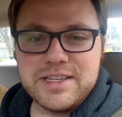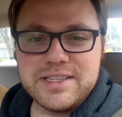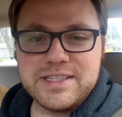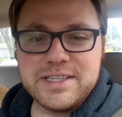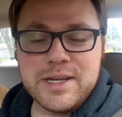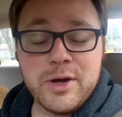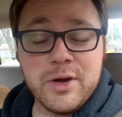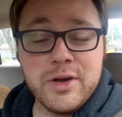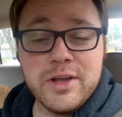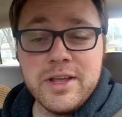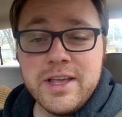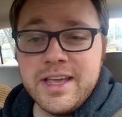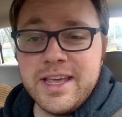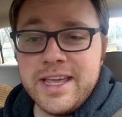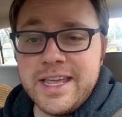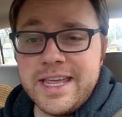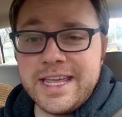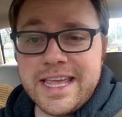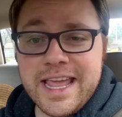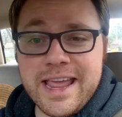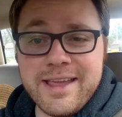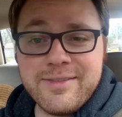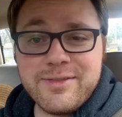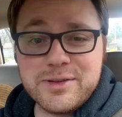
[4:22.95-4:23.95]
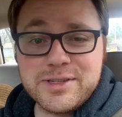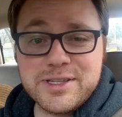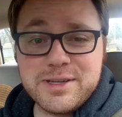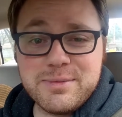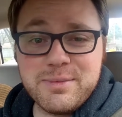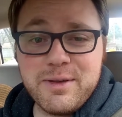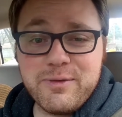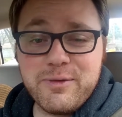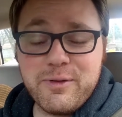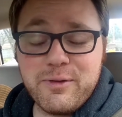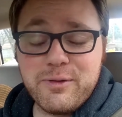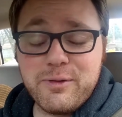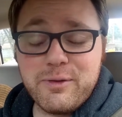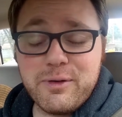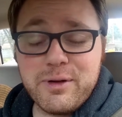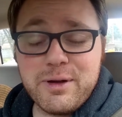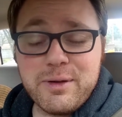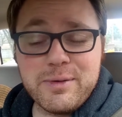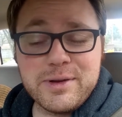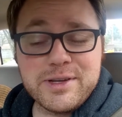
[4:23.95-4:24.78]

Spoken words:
So he gave those to me for free,